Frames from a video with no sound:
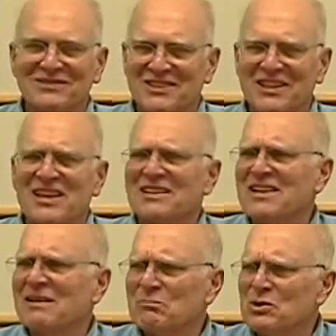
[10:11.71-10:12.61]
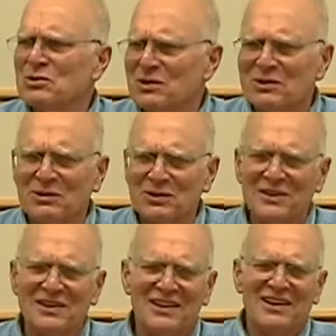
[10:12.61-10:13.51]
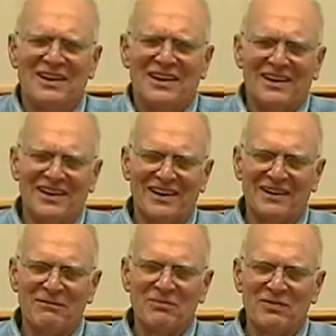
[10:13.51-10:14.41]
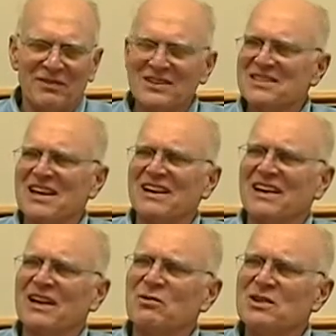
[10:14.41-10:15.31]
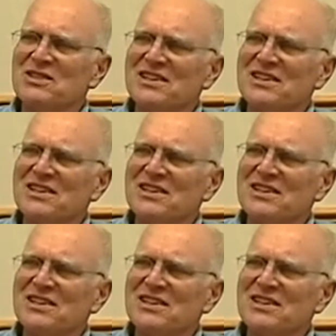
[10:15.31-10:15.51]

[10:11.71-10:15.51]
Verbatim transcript: said things like buku and um, and sign language.